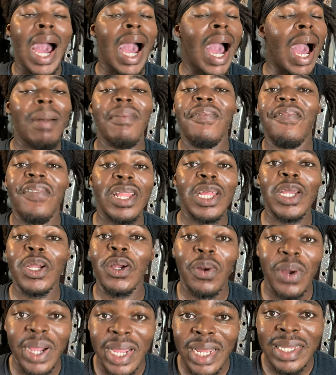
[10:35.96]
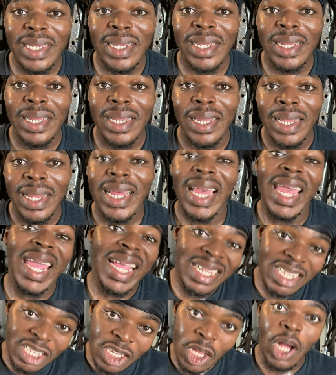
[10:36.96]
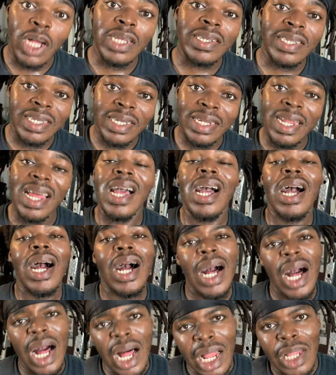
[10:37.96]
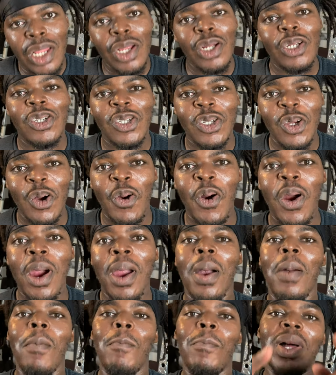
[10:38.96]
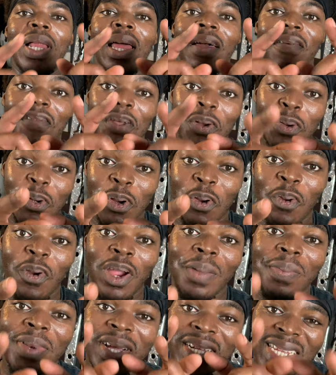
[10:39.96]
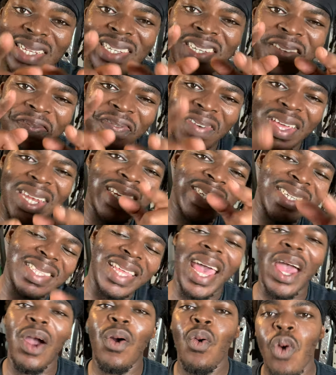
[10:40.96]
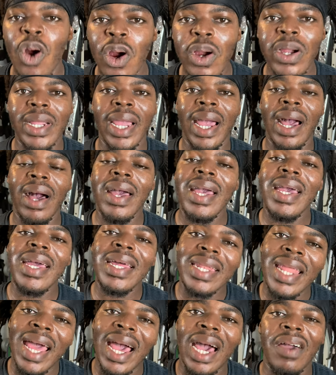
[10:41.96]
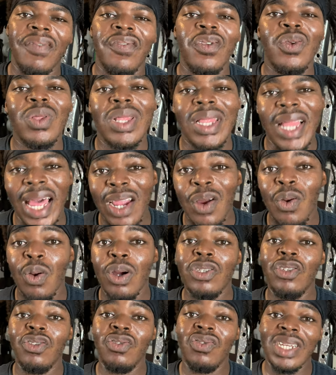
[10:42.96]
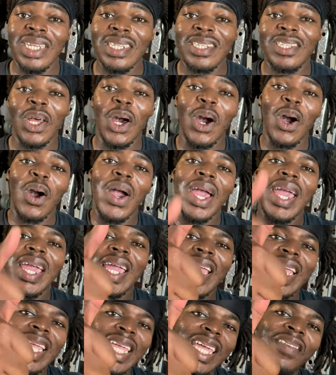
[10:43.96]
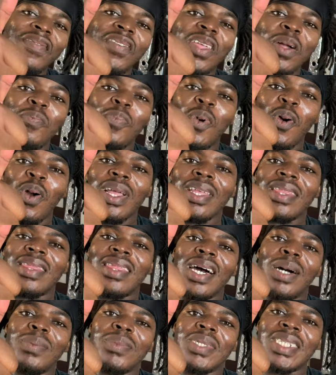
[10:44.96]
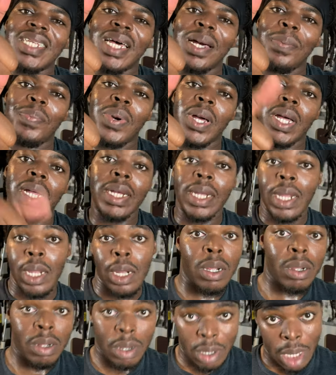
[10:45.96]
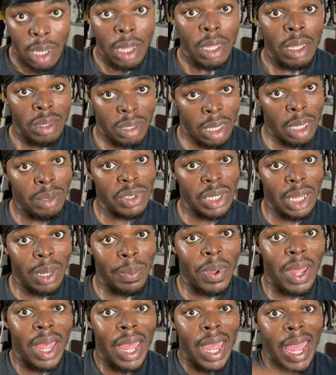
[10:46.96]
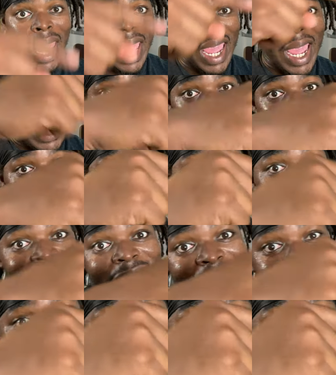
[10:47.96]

I'm feeling great, exhausted, a little sore, but I feel great because I just finished that workout. Now, if you like what you just saw, give your boy a thumbs up, thumbs up, hit the